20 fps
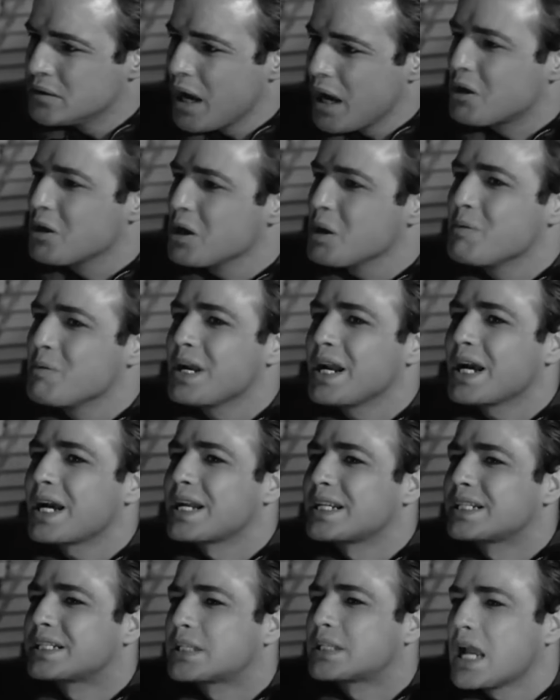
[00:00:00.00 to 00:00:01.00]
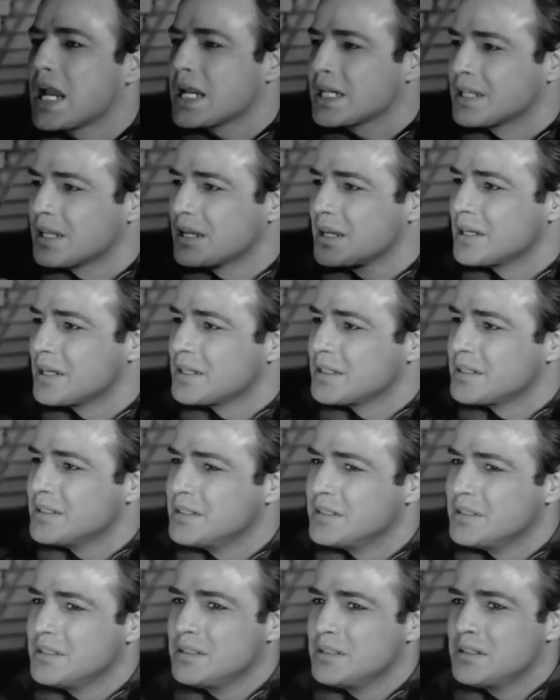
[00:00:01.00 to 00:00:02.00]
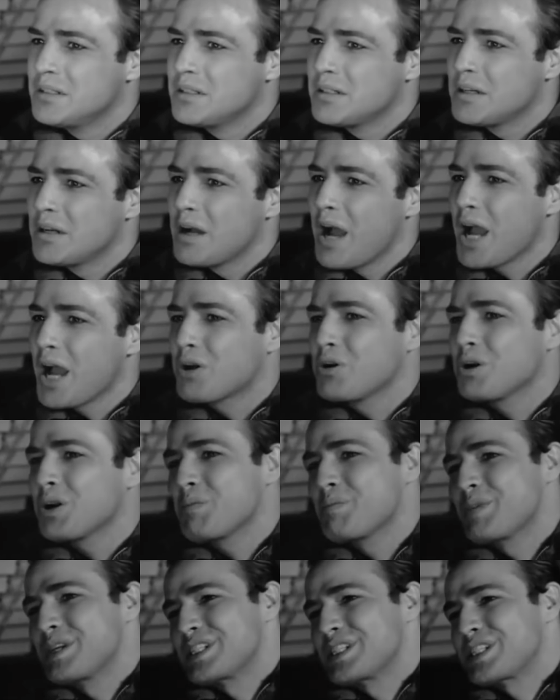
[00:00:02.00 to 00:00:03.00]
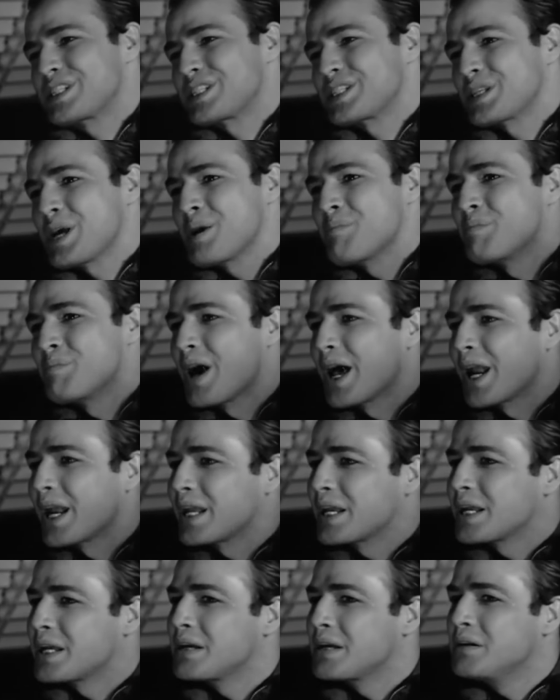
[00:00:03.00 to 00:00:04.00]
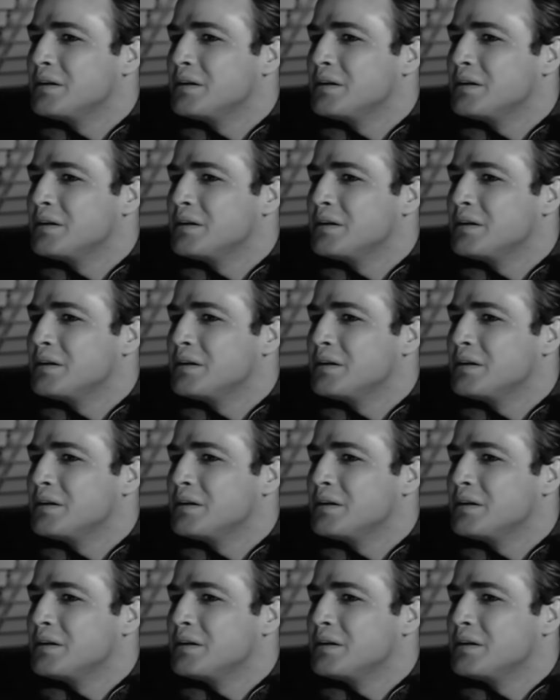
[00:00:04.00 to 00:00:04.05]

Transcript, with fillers: I could have been a contender. I could have been somebody.